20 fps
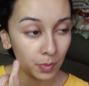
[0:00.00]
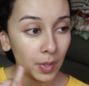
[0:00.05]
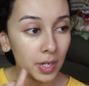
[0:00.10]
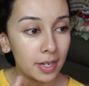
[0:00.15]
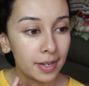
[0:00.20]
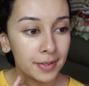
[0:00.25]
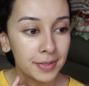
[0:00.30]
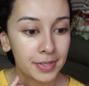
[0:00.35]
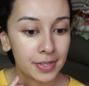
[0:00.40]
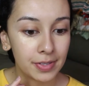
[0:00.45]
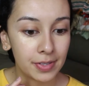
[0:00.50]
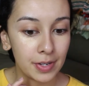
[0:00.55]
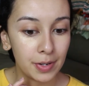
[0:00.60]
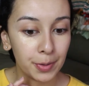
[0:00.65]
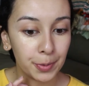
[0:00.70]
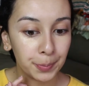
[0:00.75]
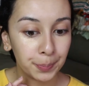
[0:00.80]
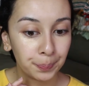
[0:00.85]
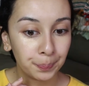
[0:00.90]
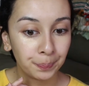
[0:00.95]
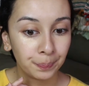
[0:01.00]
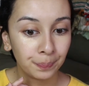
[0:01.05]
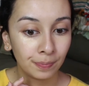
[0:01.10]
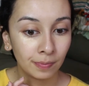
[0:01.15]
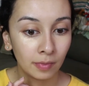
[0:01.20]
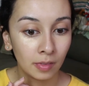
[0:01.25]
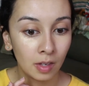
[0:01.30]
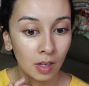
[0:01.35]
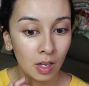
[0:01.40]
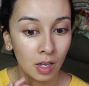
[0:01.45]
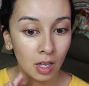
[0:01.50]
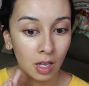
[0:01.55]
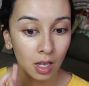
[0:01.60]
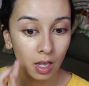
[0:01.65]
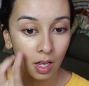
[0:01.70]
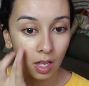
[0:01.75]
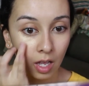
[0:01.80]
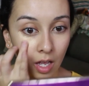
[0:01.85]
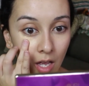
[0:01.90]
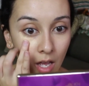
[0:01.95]
what else is new?
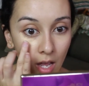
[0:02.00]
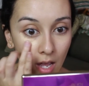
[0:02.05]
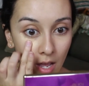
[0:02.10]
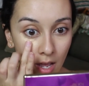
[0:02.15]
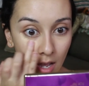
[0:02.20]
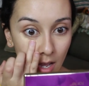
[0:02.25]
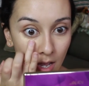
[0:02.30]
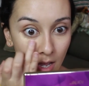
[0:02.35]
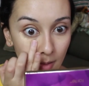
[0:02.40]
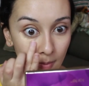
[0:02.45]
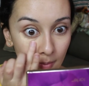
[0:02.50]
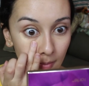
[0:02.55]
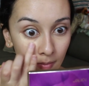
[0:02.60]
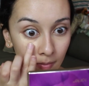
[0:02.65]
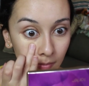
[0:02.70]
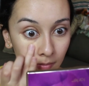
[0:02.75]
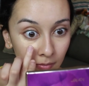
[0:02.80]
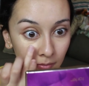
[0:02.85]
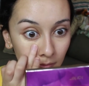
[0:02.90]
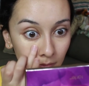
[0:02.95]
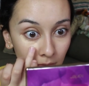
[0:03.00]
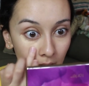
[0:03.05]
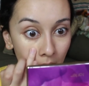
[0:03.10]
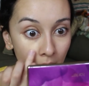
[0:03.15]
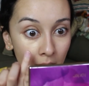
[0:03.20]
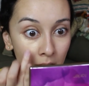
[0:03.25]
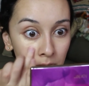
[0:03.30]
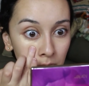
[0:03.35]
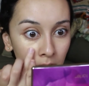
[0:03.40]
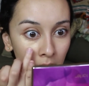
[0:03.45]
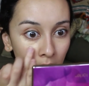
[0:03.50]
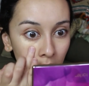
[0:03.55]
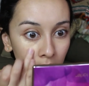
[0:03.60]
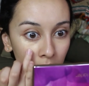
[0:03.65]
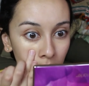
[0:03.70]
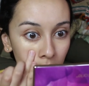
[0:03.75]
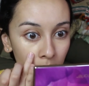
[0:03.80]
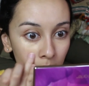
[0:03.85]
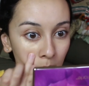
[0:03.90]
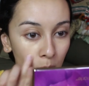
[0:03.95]
I've
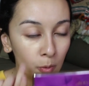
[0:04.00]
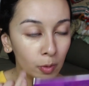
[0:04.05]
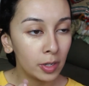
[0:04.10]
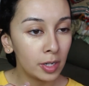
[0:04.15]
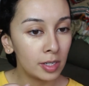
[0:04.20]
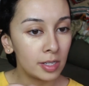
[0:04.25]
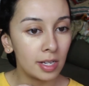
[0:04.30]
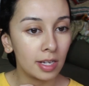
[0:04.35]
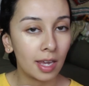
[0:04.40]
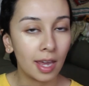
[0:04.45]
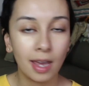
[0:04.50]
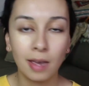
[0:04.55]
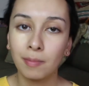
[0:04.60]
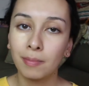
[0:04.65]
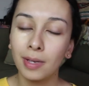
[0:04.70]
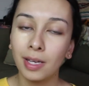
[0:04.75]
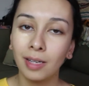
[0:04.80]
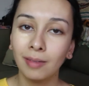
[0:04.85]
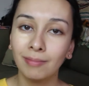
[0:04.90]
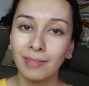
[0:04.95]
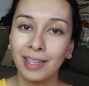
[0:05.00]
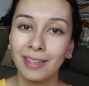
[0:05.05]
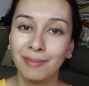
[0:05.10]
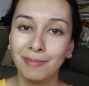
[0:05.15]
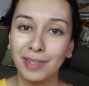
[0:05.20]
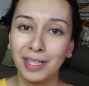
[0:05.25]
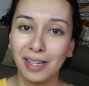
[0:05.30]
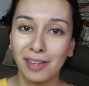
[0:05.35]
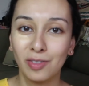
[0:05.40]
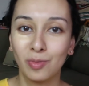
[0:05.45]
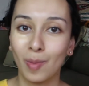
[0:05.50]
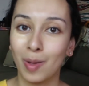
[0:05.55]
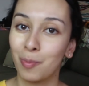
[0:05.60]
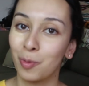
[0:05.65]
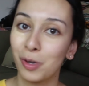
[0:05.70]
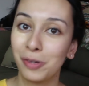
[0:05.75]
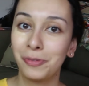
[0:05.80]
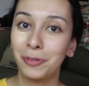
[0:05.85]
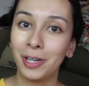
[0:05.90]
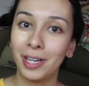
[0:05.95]
gotten more into camping because my
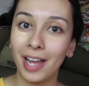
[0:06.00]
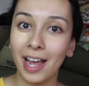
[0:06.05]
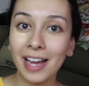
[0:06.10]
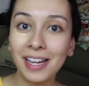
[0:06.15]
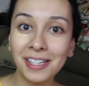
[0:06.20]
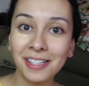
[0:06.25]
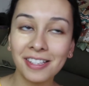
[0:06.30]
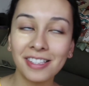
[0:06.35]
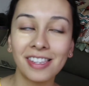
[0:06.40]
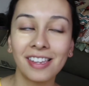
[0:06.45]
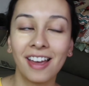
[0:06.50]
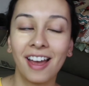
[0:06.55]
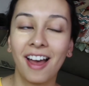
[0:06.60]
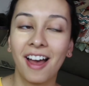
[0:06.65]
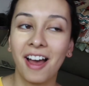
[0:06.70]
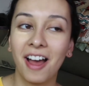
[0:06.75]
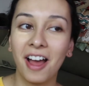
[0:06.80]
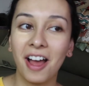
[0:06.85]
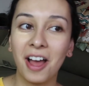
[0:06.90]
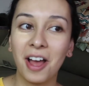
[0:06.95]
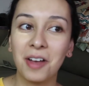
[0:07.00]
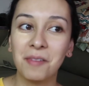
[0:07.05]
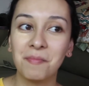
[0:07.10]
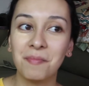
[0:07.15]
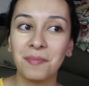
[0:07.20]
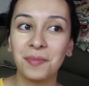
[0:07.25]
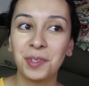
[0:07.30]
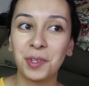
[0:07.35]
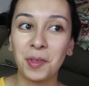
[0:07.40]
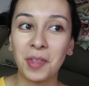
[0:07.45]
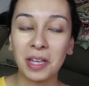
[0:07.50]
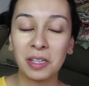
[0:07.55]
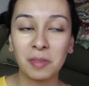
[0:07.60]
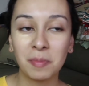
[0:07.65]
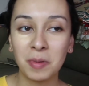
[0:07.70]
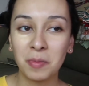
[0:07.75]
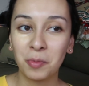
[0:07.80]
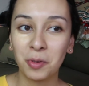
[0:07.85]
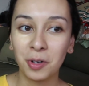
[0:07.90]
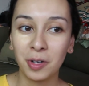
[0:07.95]
boyfriend has. So that's
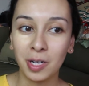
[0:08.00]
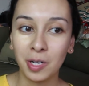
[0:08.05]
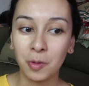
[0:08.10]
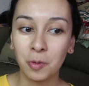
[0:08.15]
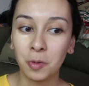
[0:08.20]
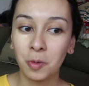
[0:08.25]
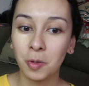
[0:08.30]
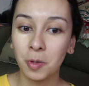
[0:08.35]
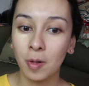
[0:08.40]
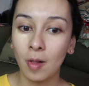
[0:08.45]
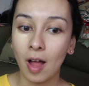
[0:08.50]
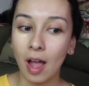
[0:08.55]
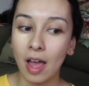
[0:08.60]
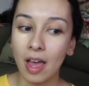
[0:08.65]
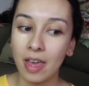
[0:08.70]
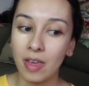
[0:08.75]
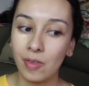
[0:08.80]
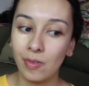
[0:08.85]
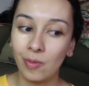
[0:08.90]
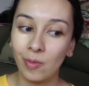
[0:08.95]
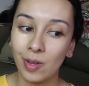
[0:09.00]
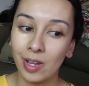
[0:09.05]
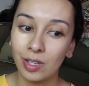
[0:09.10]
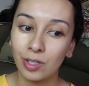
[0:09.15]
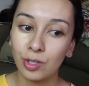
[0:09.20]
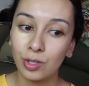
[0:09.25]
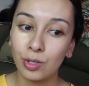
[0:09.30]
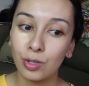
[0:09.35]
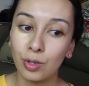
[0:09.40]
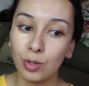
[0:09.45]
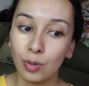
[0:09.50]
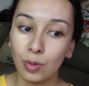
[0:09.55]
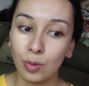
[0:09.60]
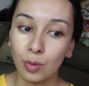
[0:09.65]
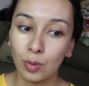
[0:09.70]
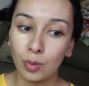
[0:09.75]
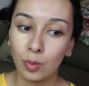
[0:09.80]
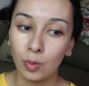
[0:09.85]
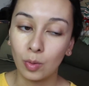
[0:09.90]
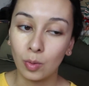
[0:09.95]
been pretty cool. I went
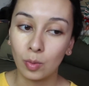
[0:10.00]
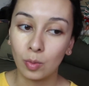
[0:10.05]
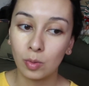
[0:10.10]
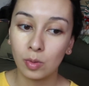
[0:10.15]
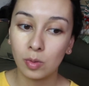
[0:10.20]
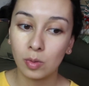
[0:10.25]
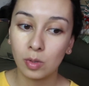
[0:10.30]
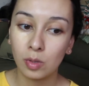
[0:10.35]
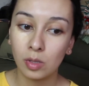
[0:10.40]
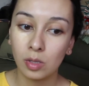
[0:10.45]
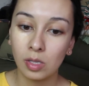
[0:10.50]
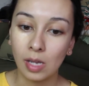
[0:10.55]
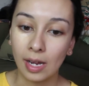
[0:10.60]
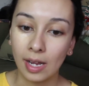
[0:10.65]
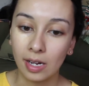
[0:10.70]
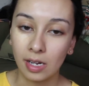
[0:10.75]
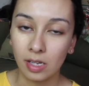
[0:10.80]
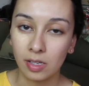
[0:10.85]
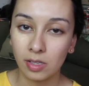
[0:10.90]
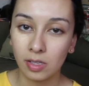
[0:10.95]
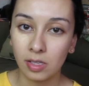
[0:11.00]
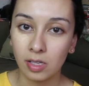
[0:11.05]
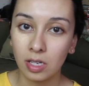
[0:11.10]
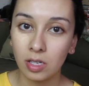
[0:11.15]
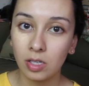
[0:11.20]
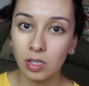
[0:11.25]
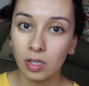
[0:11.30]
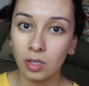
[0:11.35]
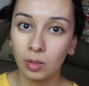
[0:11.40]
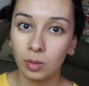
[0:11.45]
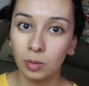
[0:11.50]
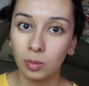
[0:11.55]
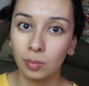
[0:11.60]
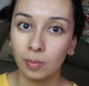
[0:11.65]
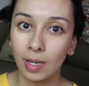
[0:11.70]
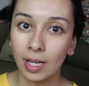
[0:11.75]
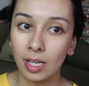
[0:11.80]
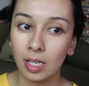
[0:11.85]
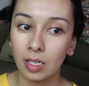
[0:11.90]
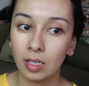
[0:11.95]
to San Jacinto,
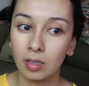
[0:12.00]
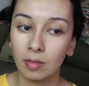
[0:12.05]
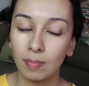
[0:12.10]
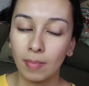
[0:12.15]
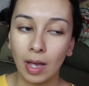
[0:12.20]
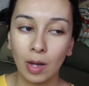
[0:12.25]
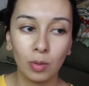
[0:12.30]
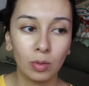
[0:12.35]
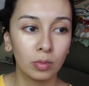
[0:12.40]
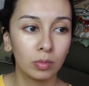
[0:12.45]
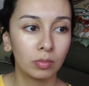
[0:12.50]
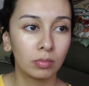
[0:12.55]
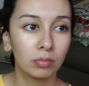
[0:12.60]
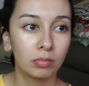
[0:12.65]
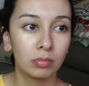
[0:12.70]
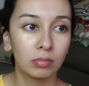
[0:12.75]
Mount